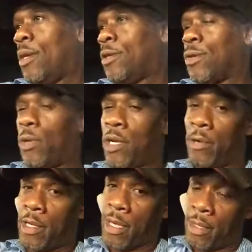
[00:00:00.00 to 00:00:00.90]
So
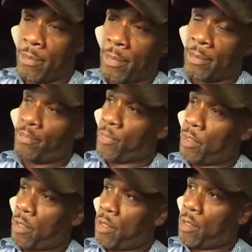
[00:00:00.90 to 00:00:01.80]
here it comes.
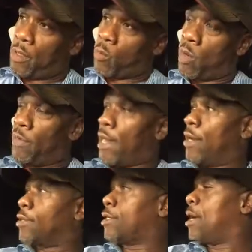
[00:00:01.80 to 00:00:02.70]
Reverend
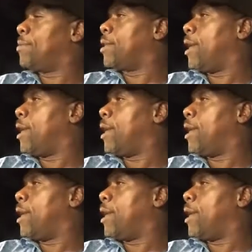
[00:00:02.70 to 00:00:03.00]
Al Sharpton,